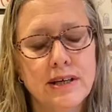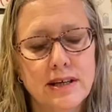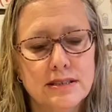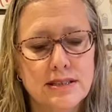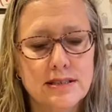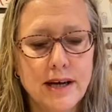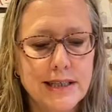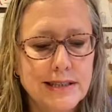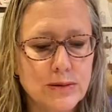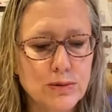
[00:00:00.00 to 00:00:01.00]

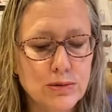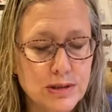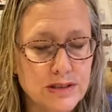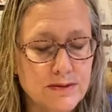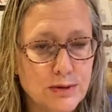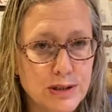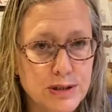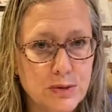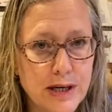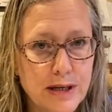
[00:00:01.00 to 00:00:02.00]
decide the rules of
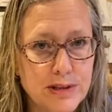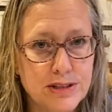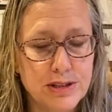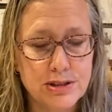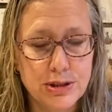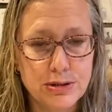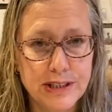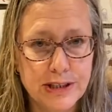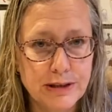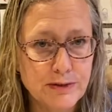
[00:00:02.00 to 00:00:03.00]
Foursquare with just you and
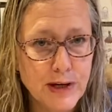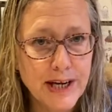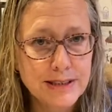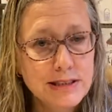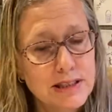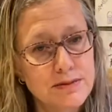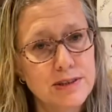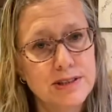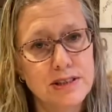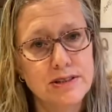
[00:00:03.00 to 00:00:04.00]
your friend
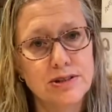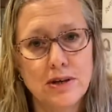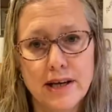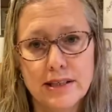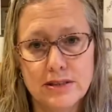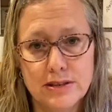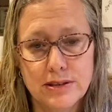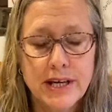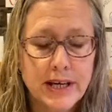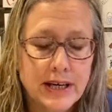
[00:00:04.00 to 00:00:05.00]
versus trying to
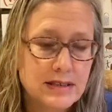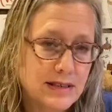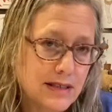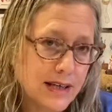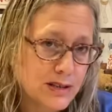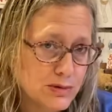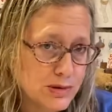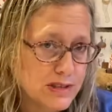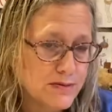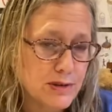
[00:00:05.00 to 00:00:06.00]
decide the
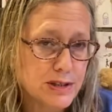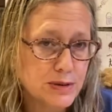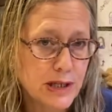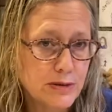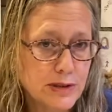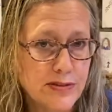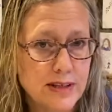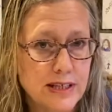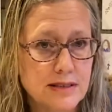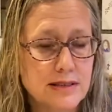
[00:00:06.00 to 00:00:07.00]
rules of Foursquare with
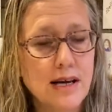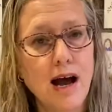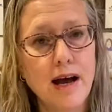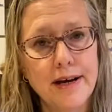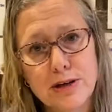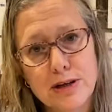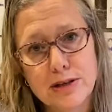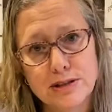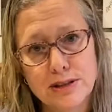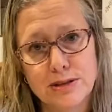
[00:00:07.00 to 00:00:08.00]
the entire
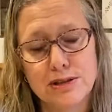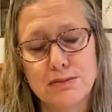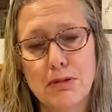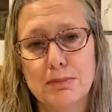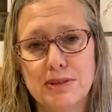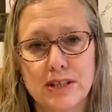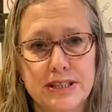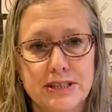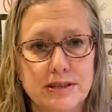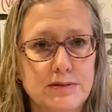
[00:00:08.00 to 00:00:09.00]
student
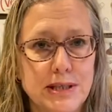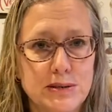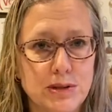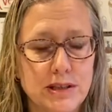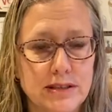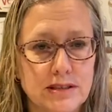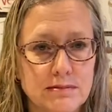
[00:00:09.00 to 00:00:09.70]
population of West Woodland,